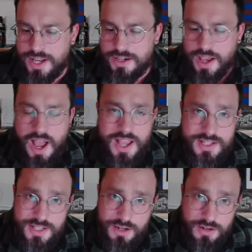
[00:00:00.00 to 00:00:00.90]
And
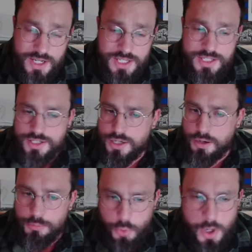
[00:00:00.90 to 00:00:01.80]
guys, there is
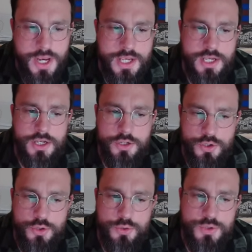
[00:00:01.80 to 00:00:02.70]
some breaking
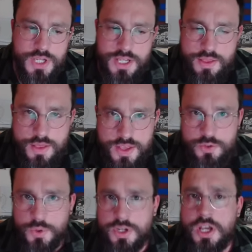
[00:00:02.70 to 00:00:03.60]
news in
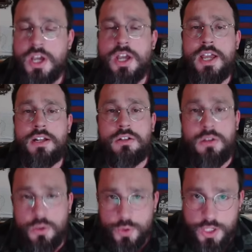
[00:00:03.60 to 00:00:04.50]
this one,
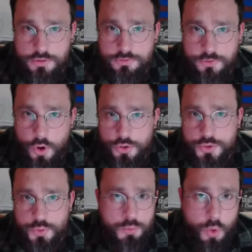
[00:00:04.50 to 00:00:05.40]
including
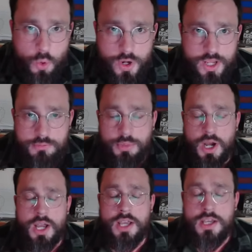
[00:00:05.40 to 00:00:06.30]
false reporting
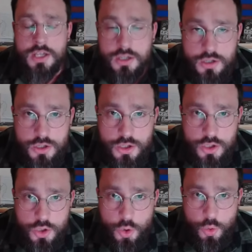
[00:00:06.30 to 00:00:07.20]
by
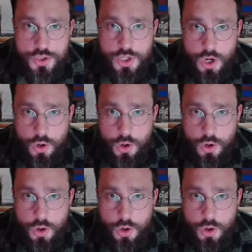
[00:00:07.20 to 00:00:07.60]
yours